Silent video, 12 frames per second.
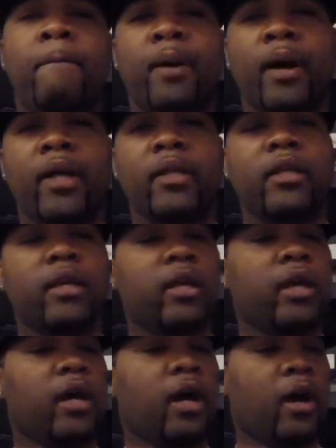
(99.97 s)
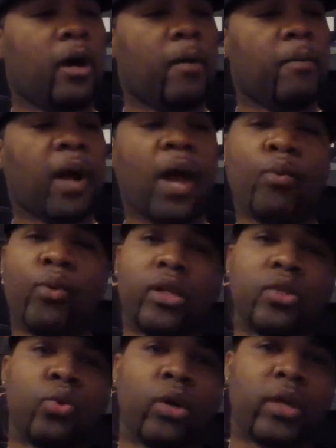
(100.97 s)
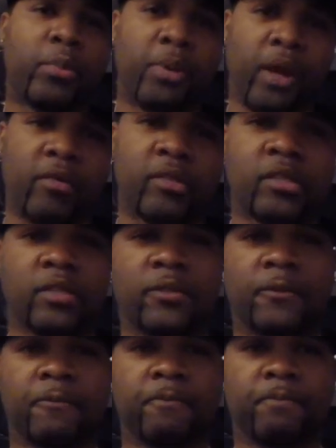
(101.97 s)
but I want to do a comparison.